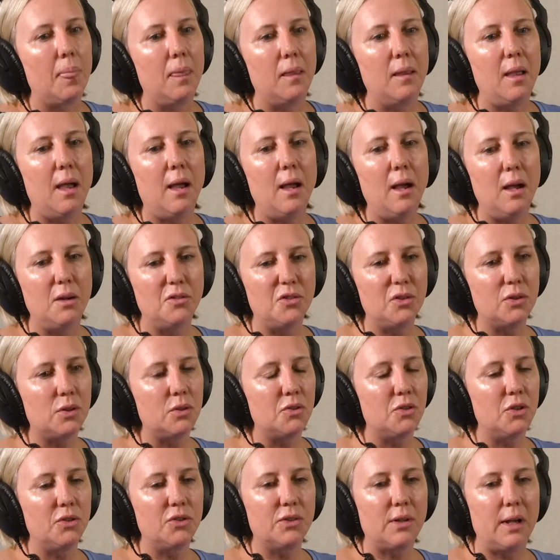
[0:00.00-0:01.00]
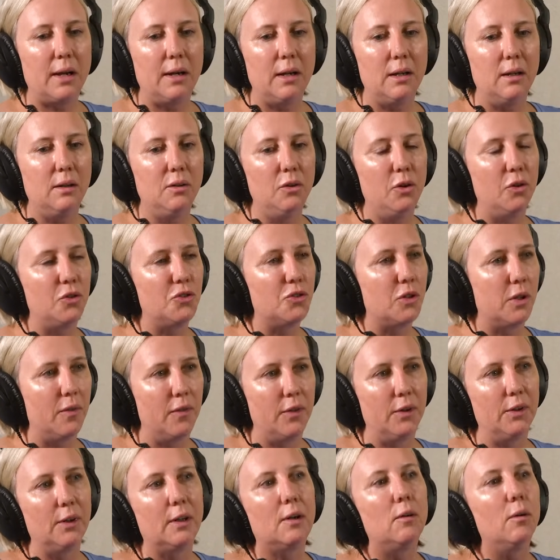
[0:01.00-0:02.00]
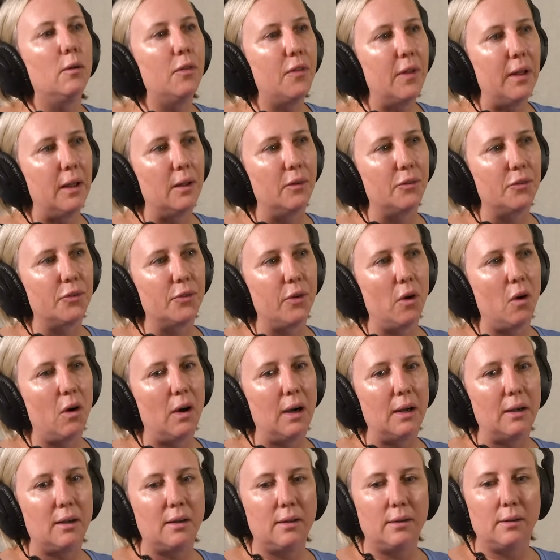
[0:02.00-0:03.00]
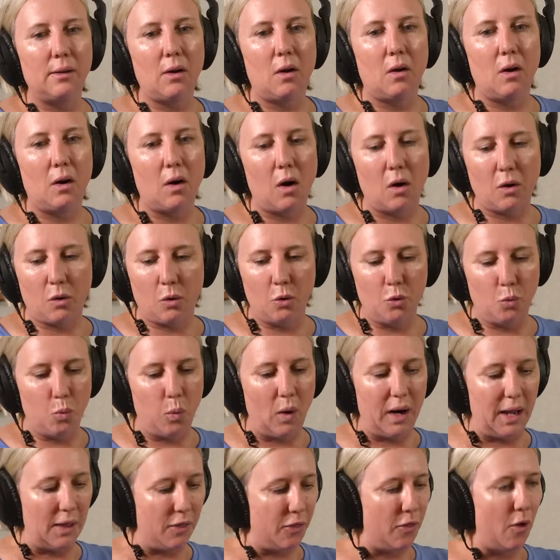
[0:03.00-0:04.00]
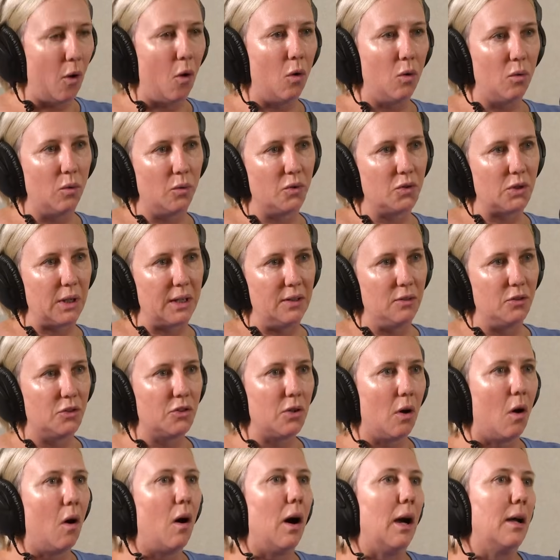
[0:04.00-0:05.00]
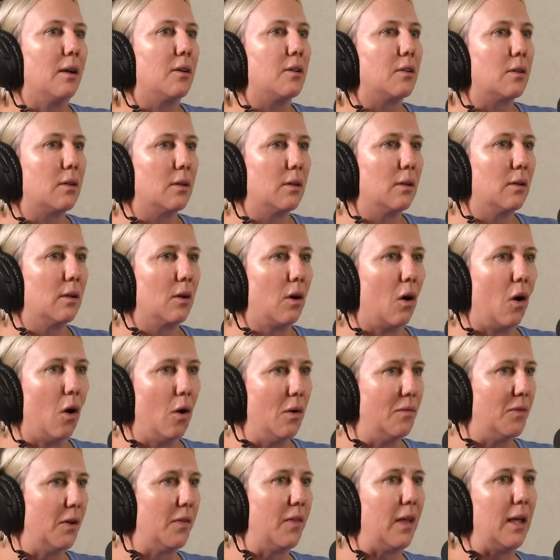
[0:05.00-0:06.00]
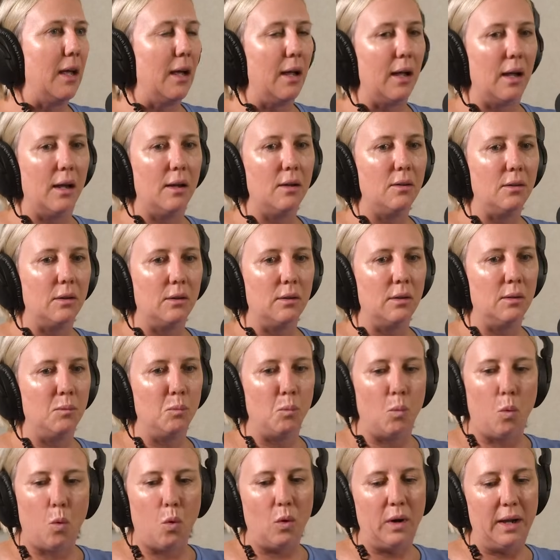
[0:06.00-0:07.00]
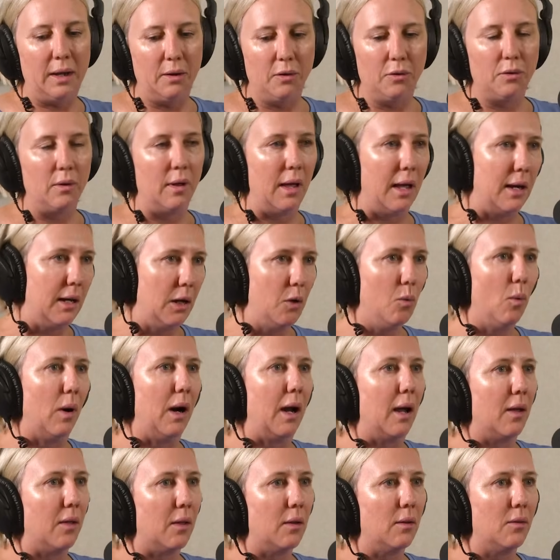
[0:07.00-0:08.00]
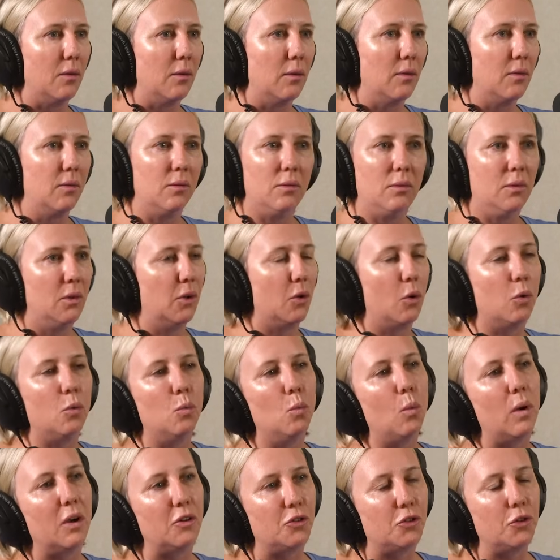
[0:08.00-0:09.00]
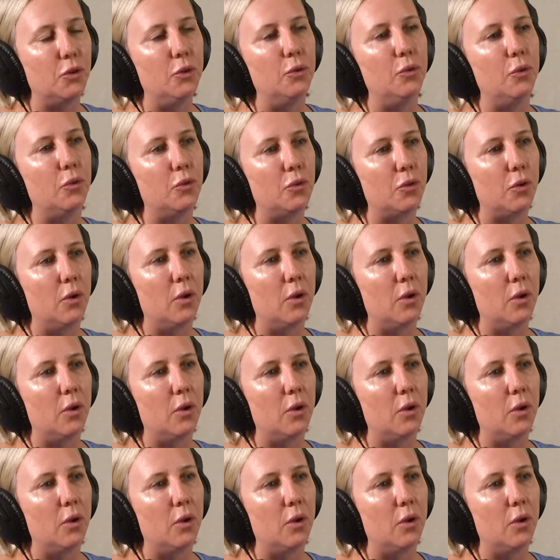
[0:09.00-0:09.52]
Just getting used to the little things, like I could wear thongs inside. Over there, walking anywhere, you couldn't wear shoes.